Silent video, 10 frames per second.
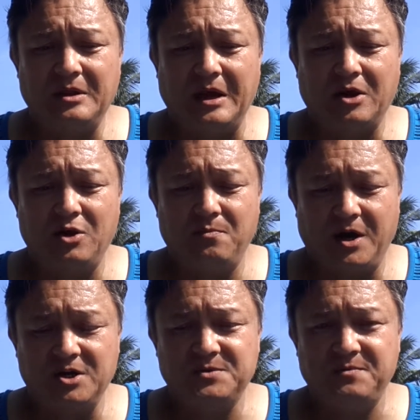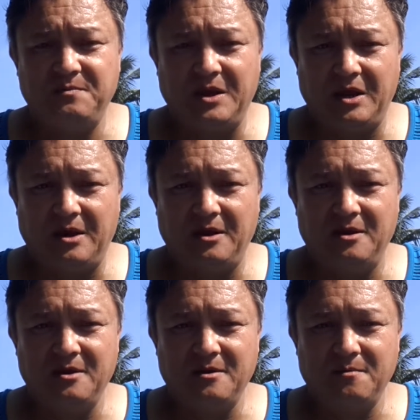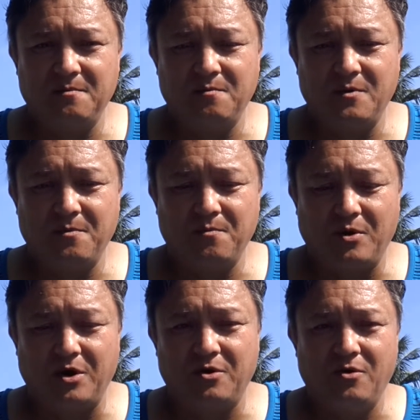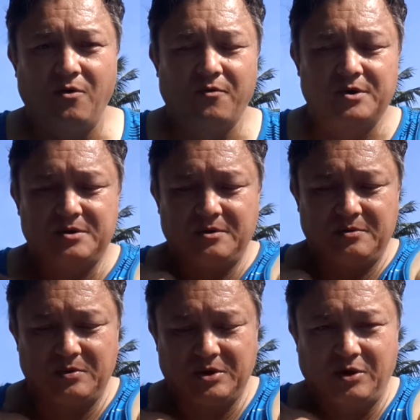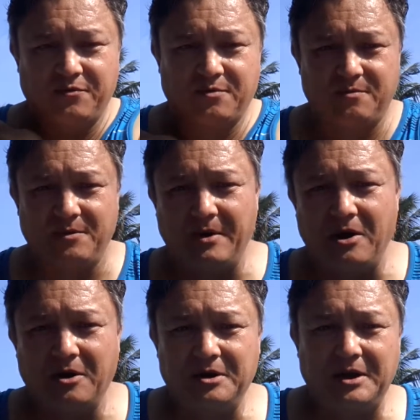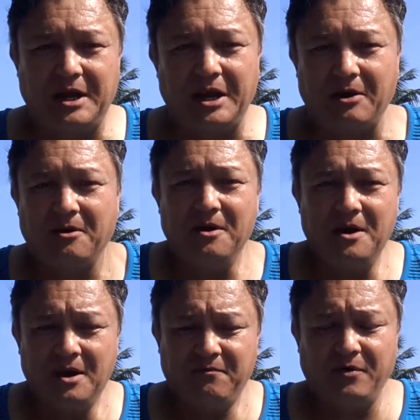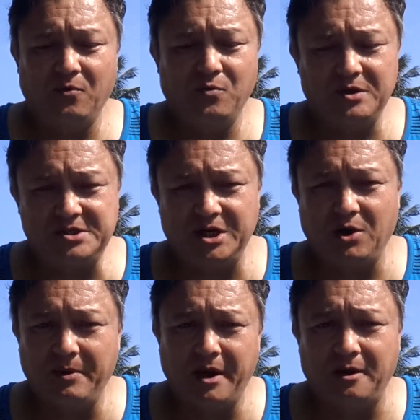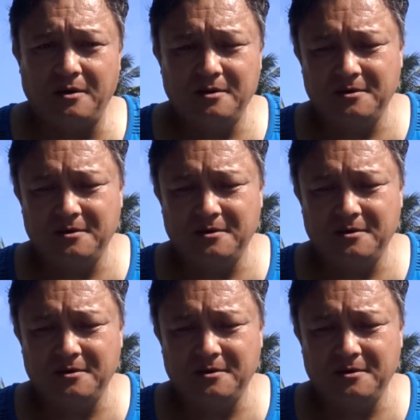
that could possibly be brought over would go from America to here, filled with single men.